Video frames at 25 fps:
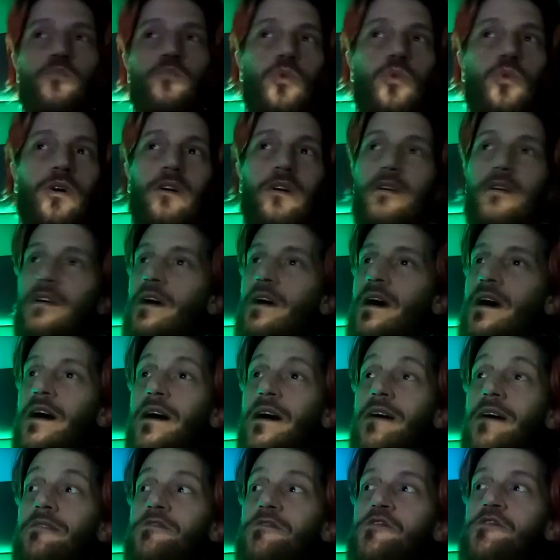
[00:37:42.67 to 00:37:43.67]
but
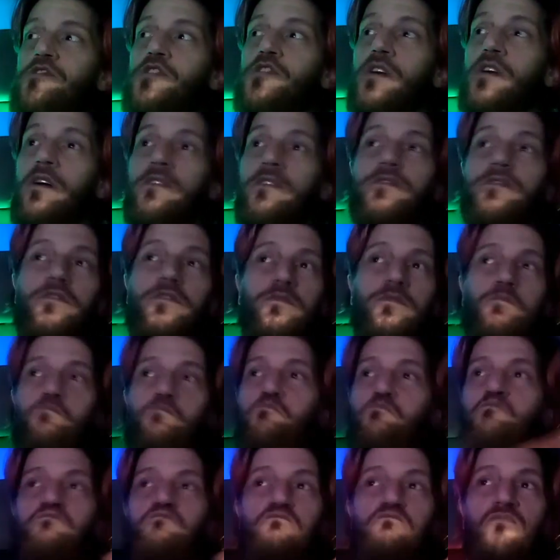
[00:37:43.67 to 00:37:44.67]
I just
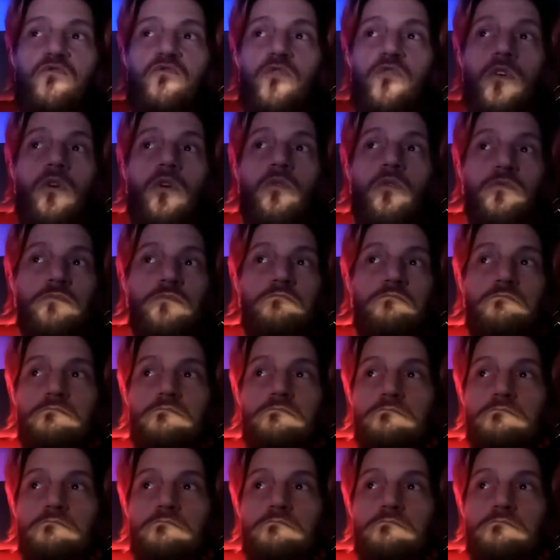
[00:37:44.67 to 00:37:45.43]
froze.